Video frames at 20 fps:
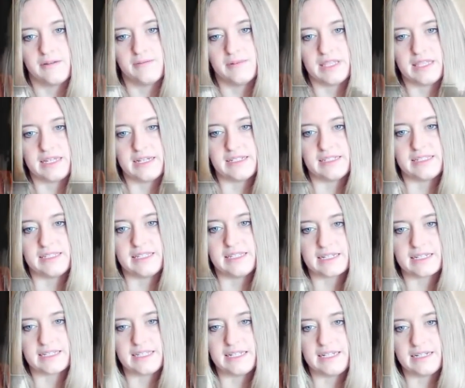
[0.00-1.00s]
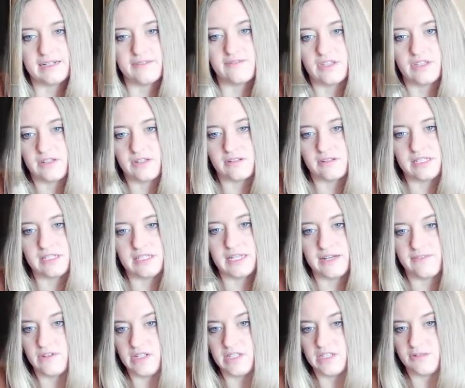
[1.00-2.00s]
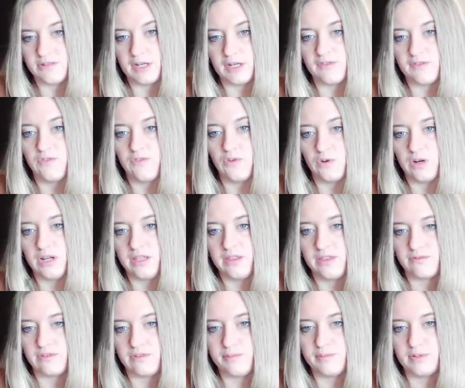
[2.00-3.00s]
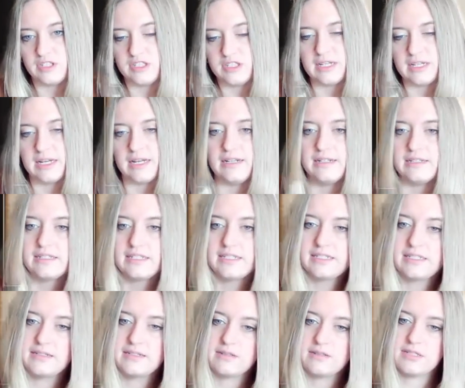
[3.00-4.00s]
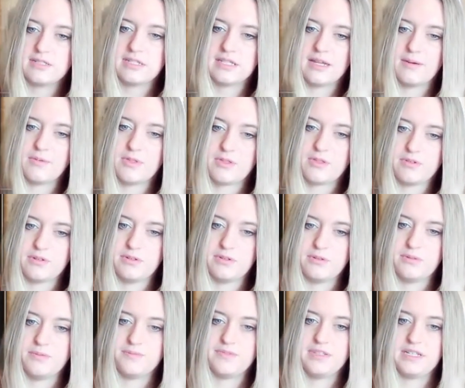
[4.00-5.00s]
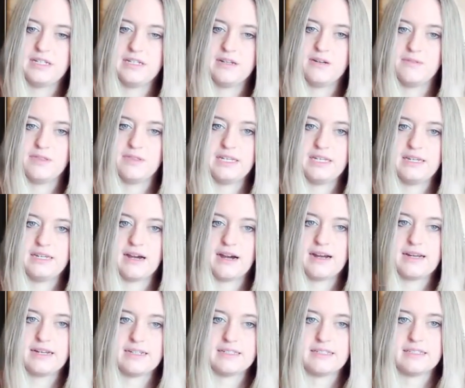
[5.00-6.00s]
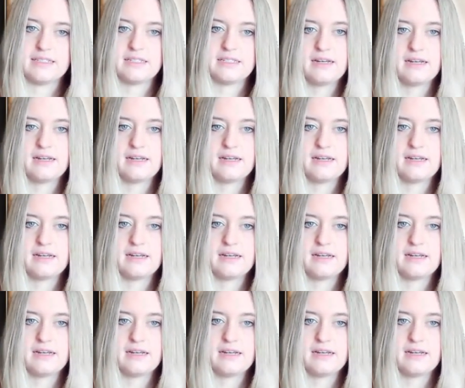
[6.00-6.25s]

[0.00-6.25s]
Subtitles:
But then 16 of the 37s, about 43%, still slept through, the highest